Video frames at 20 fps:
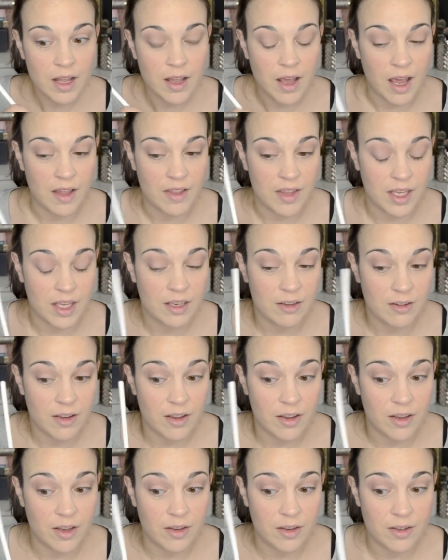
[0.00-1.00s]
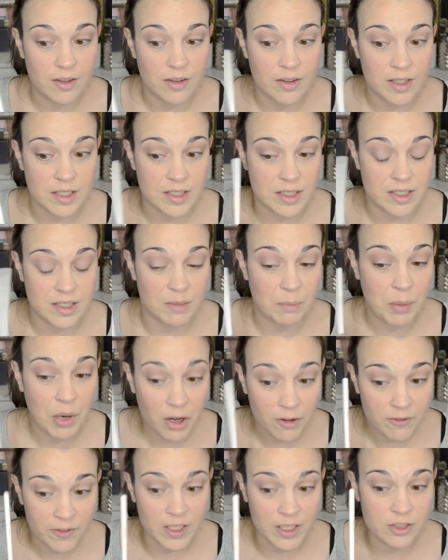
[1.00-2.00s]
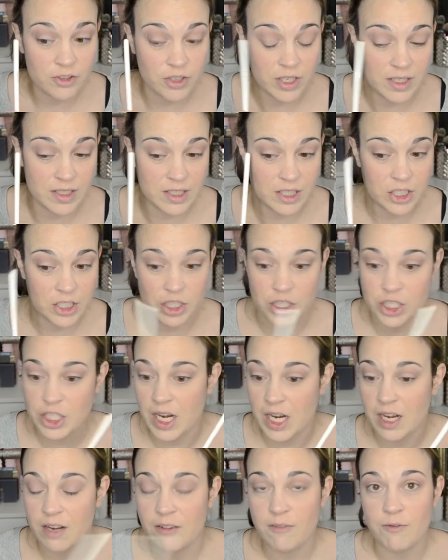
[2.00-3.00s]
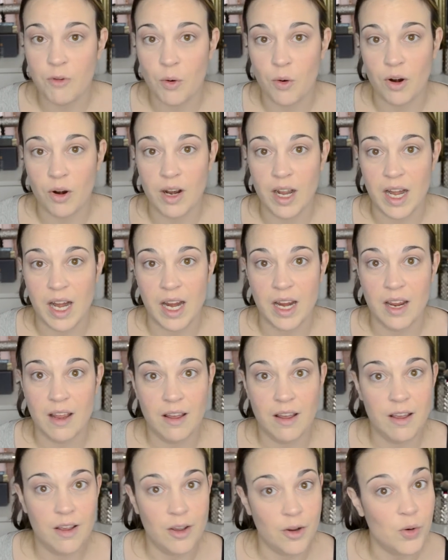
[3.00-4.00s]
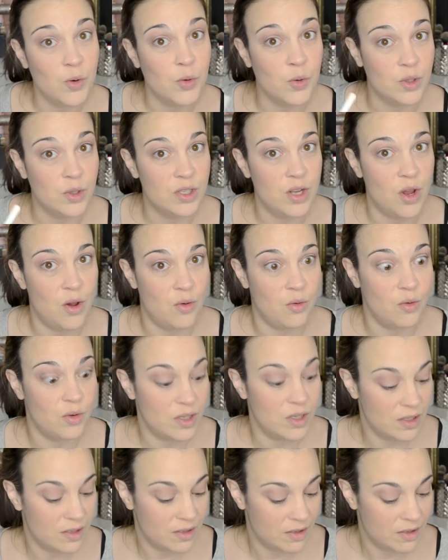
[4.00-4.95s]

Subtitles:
I think this is the perfect transition shade for a cool toned